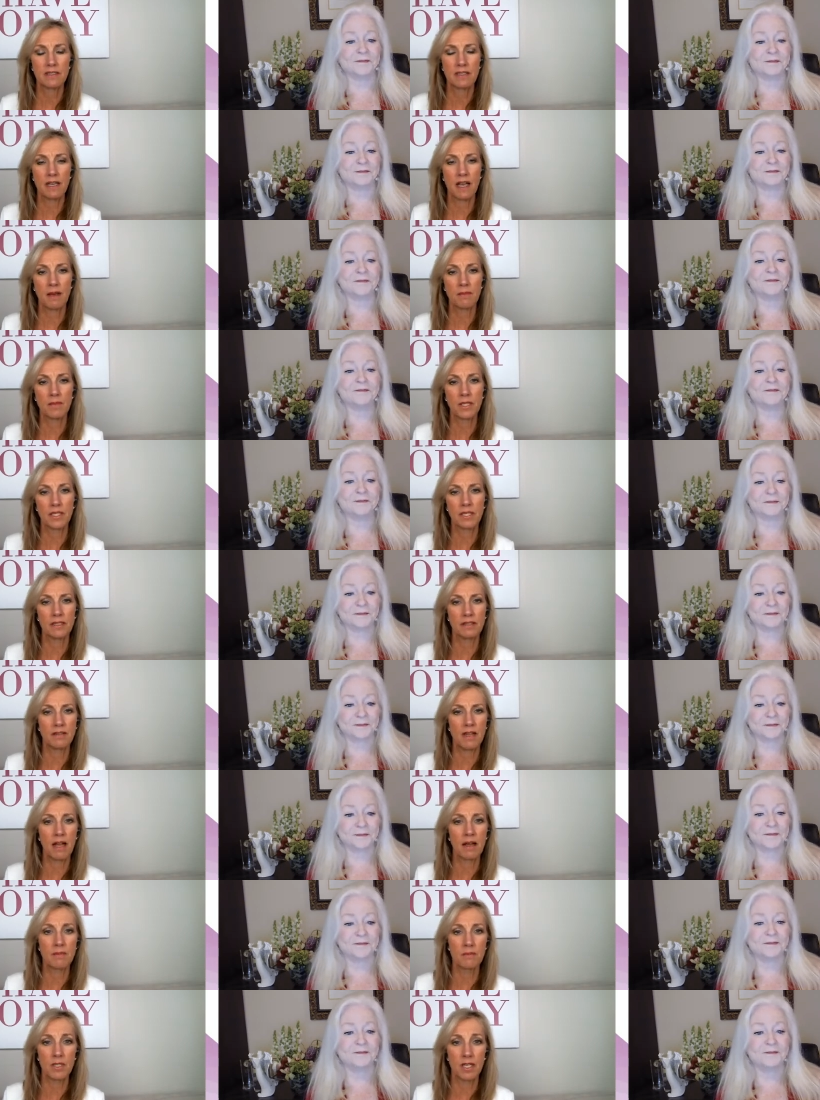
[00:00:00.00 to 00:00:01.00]
Speaker 1: I'm going to
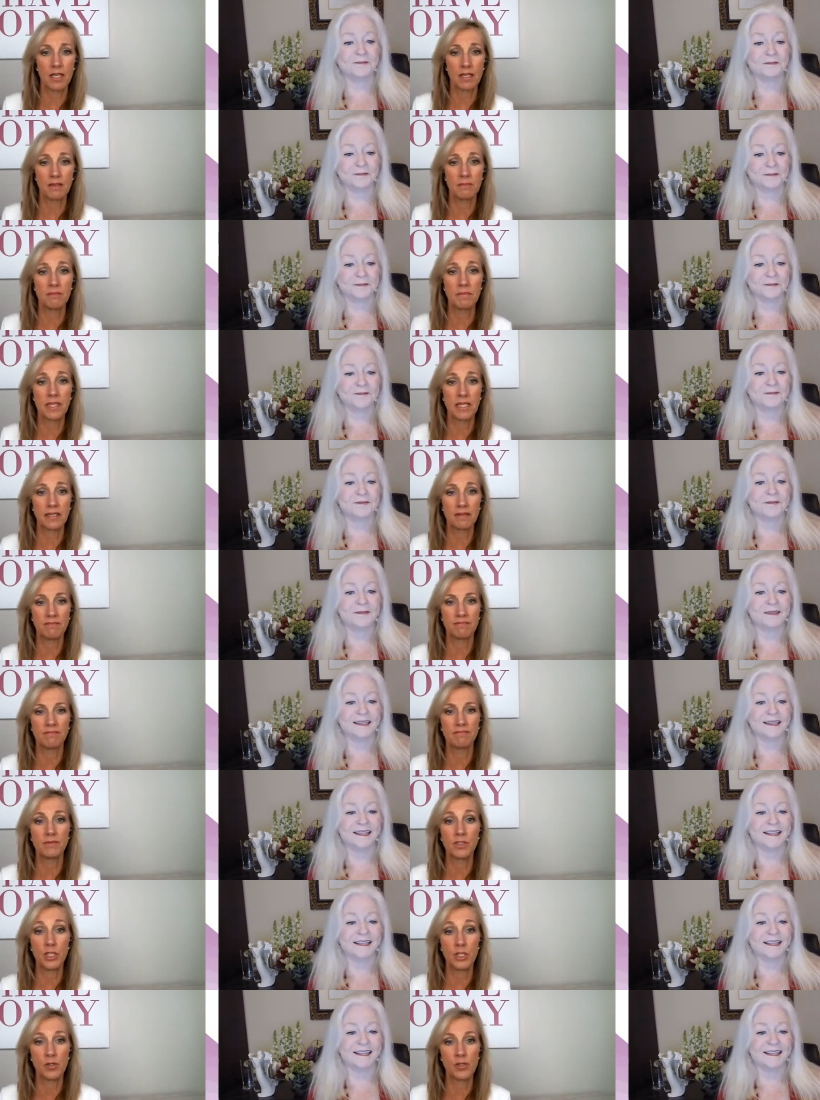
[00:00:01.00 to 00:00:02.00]
I'm going to be
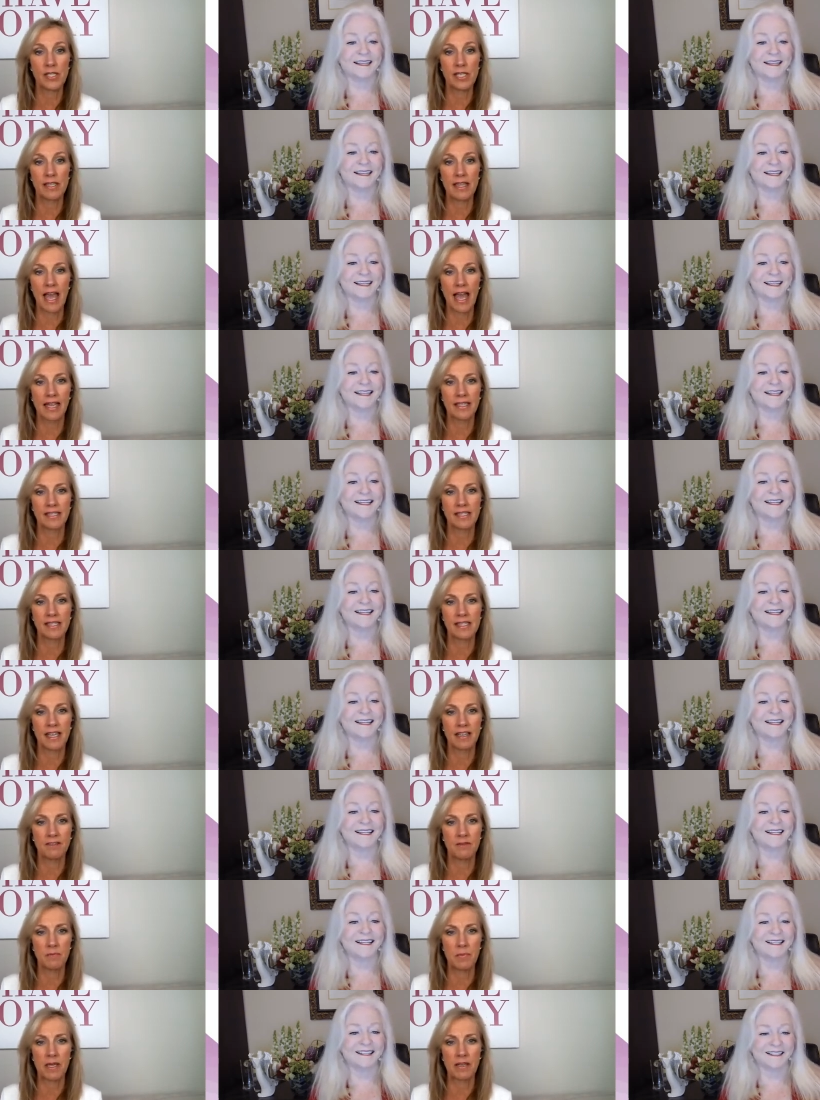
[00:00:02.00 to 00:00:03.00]
using that instead
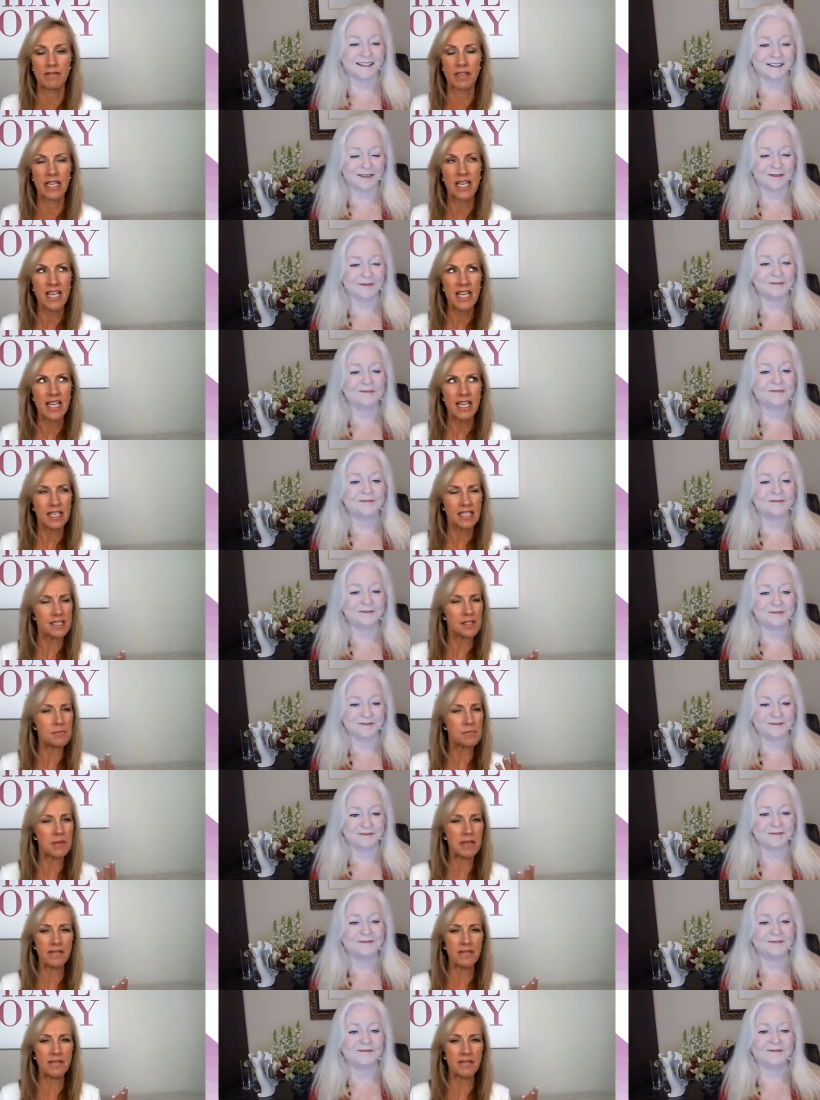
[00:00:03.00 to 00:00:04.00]
of pivot because
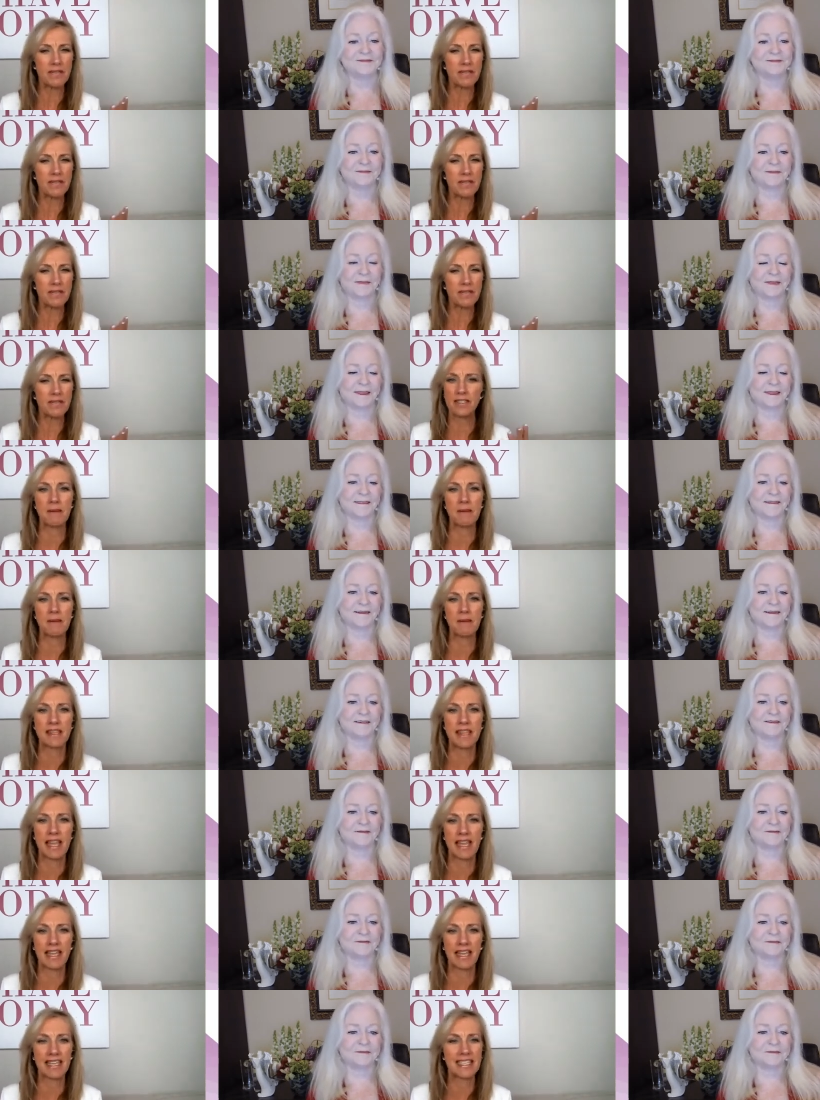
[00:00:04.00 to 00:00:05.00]
pivot the same
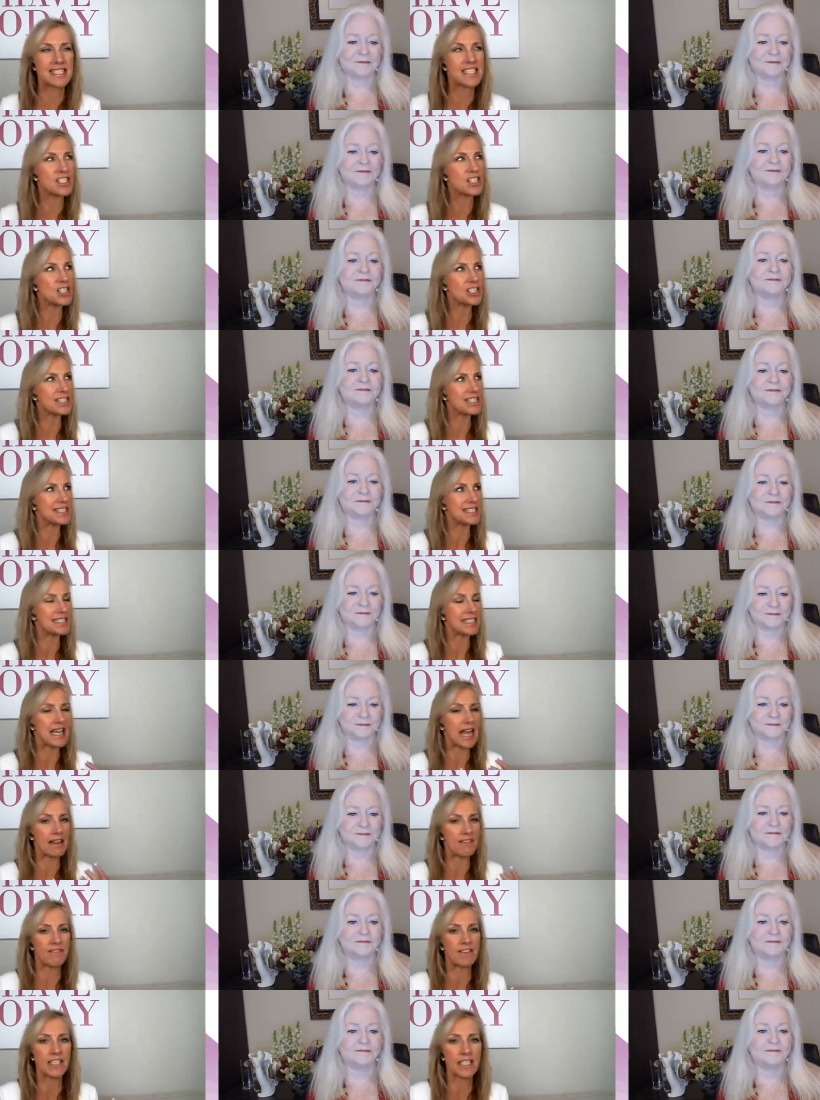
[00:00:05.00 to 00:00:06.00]
thing. It's just
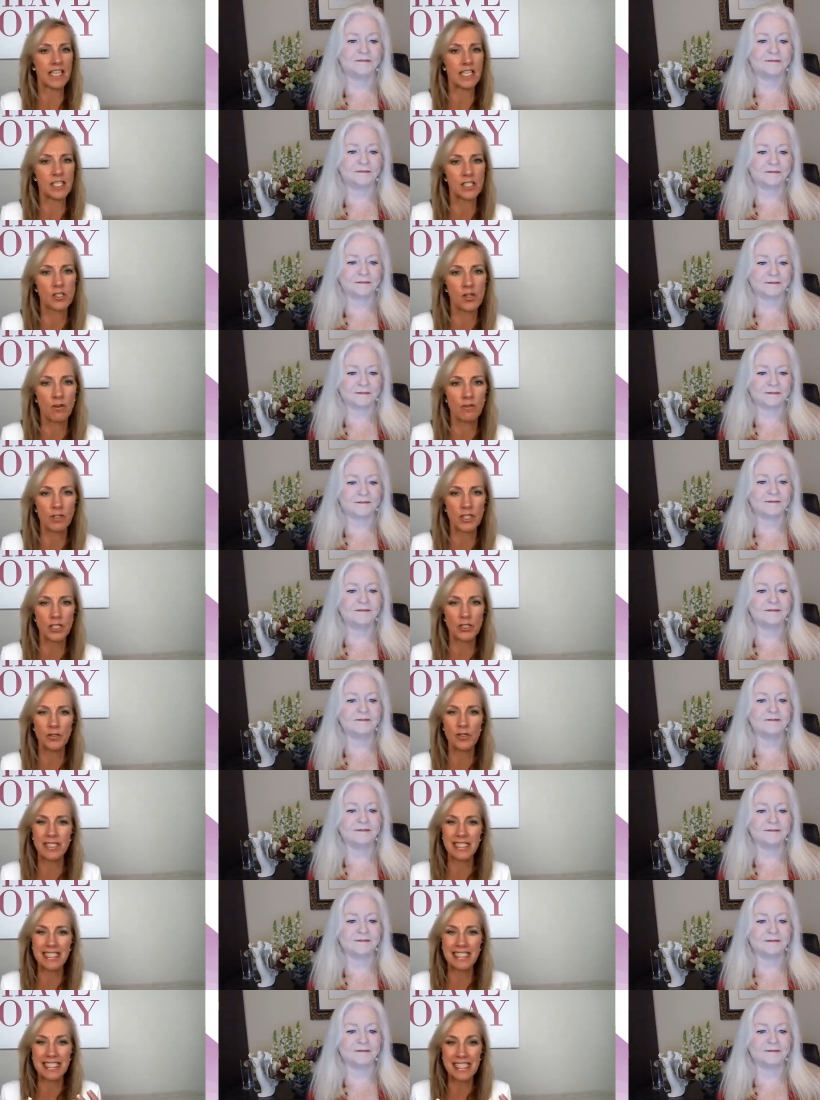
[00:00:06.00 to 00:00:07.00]
I feel like it's
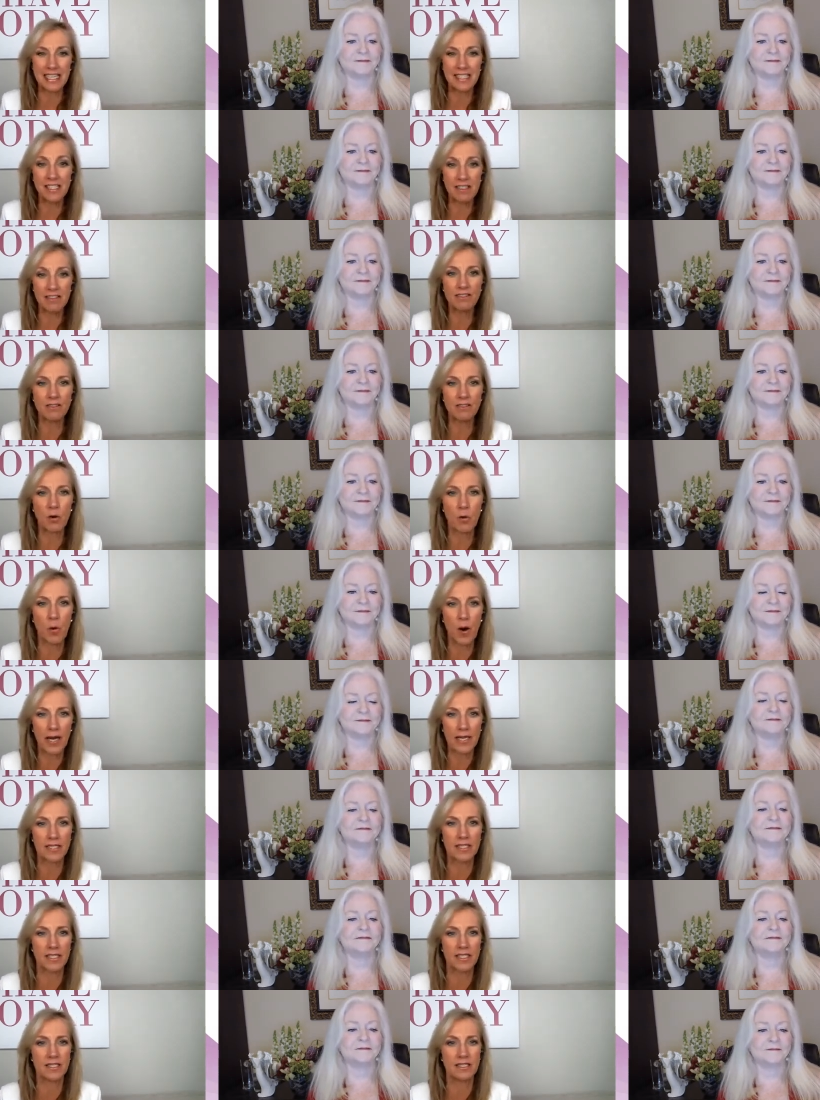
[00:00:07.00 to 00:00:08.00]
overused and it doesn't
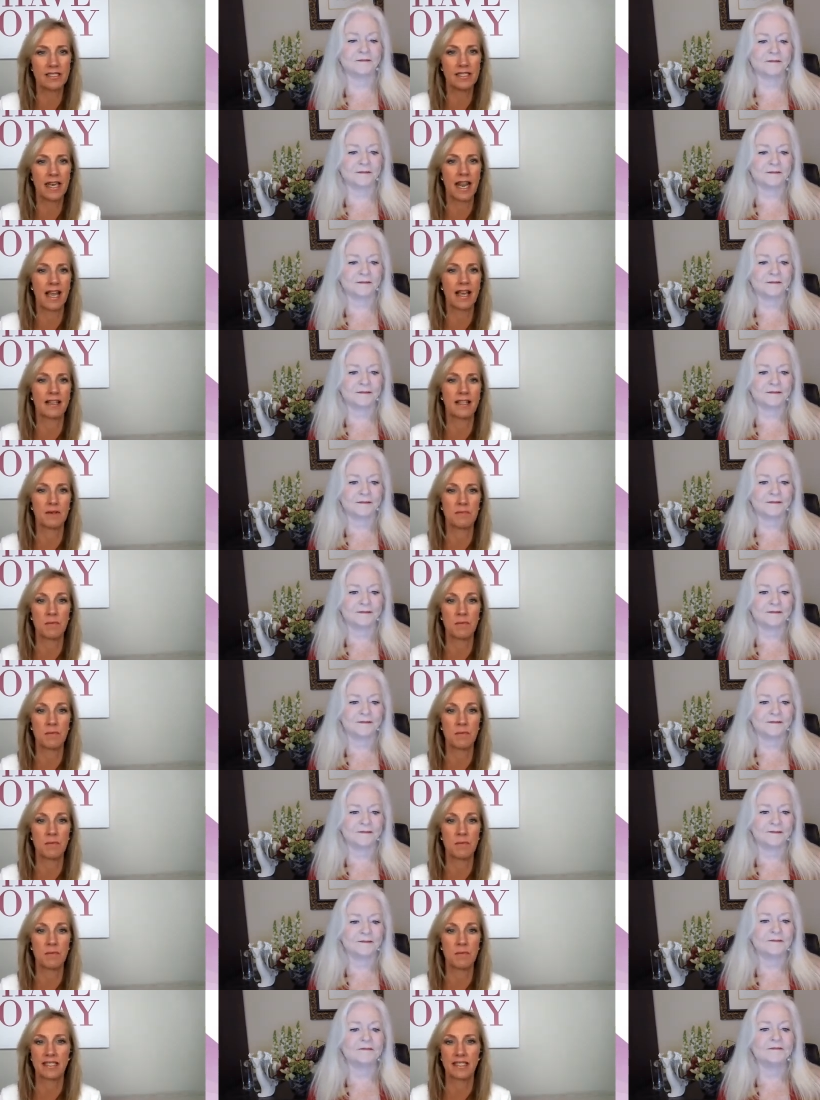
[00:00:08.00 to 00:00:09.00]
quite nail it, but
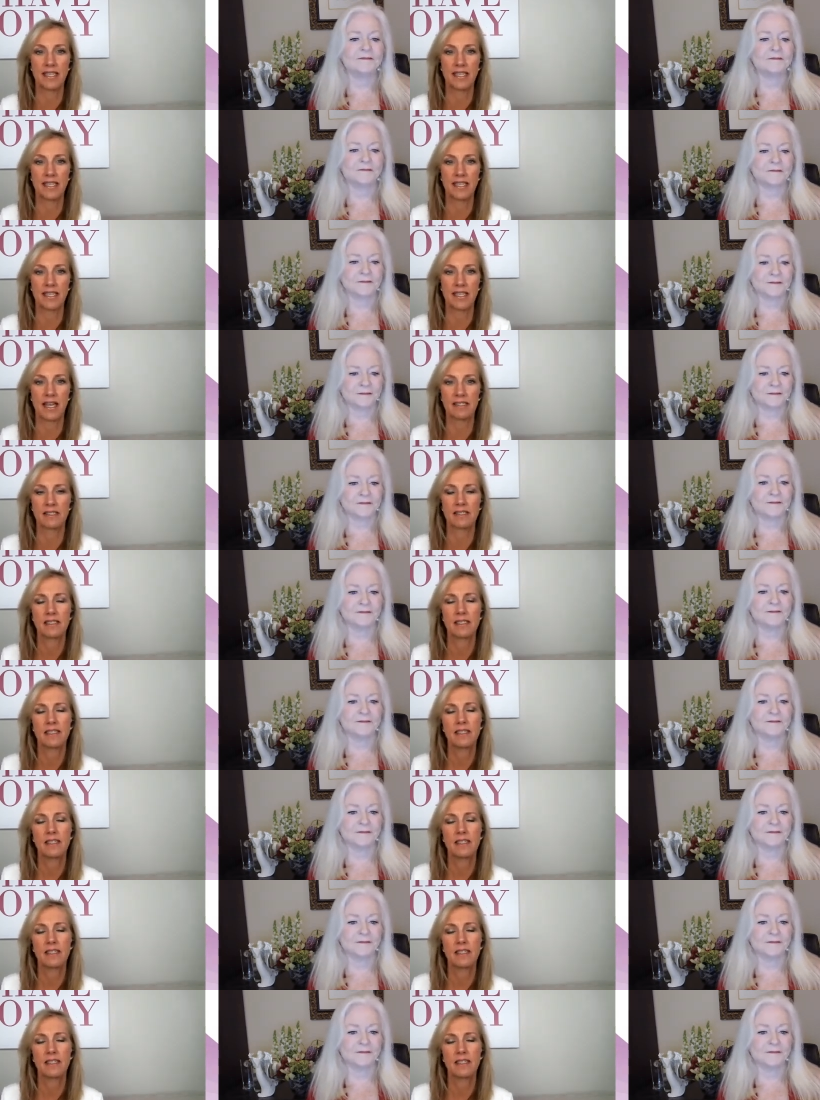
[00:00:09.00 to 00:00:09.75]
that does.